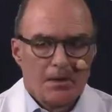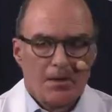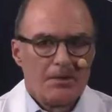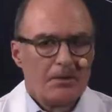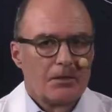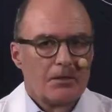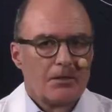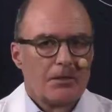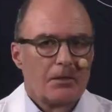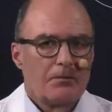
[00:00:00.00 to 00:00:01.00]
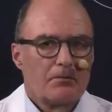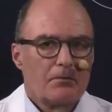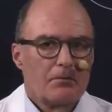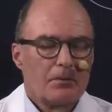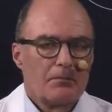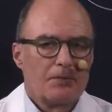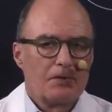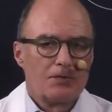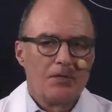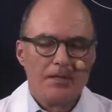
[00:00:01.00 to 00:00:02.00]
I mean,
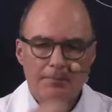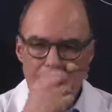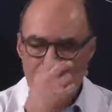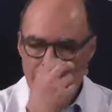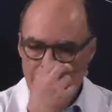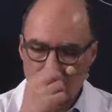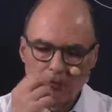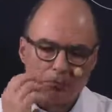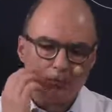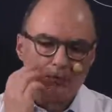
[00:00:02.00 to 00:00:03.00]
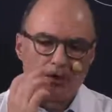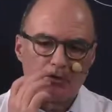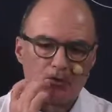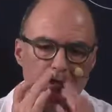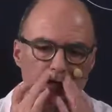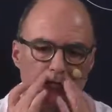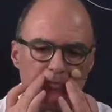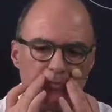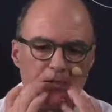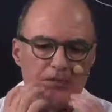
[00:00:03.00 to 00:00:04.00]
because the lips, when you touch the
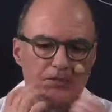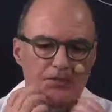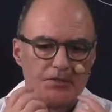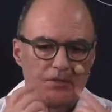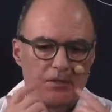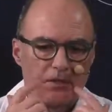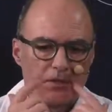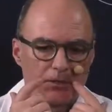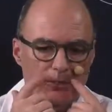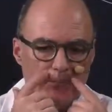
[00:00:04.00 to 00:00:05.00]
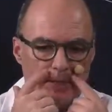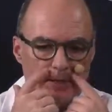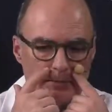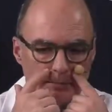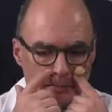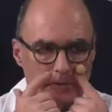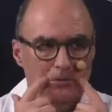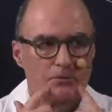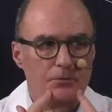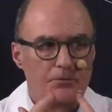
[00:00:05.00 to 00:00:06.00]
lips is on the
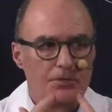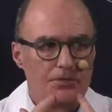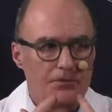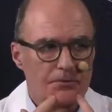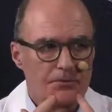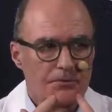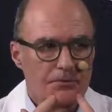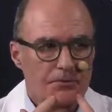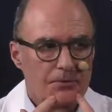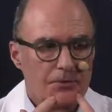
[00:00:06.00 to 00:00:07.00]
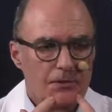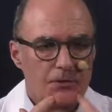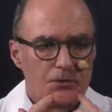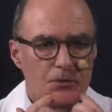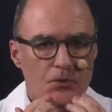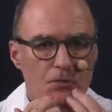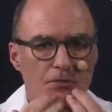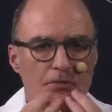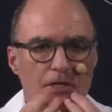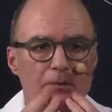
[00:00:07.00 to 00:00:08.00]
peribuccal region. Mm-hmm. So
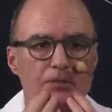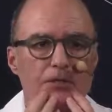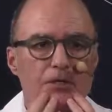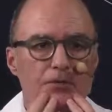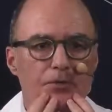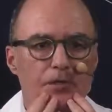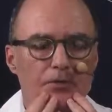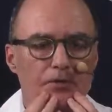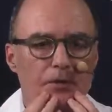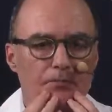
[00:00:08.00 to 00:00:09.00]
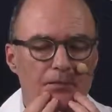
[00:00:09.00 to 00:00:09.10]
sometimes you need to give